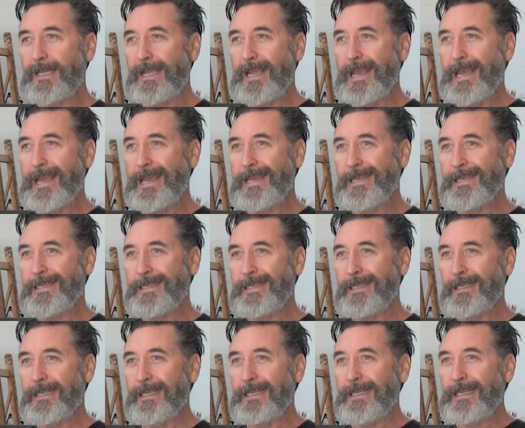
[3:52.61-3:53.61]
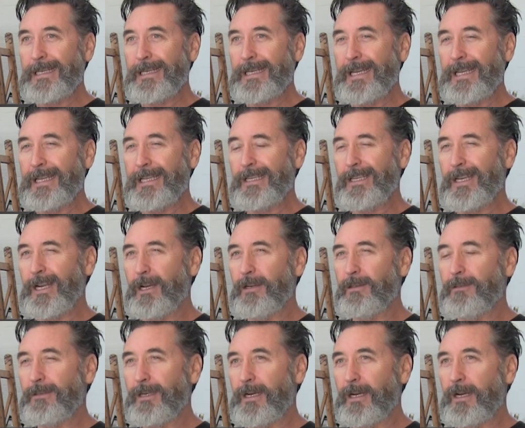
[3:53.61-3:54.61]
And, you
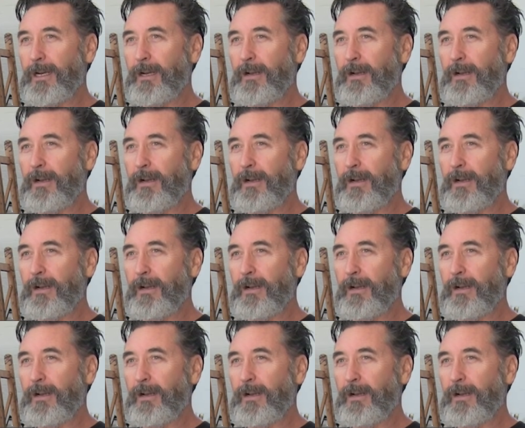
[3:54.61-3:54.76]
know,